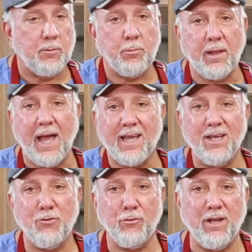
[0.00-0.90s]

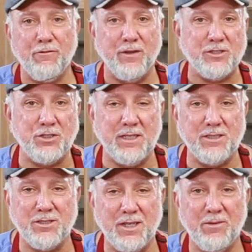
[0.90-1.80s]
blackened redfish
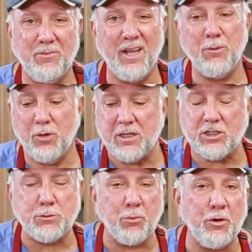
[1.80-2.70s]
seasoning and I'm gonna
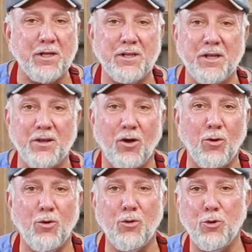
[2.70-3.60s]
sprinkle it
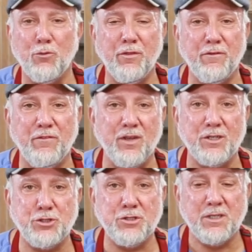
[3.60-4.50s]
all over the
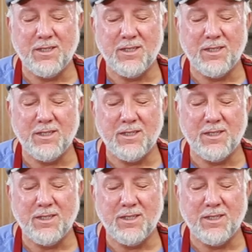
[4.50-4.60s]
fish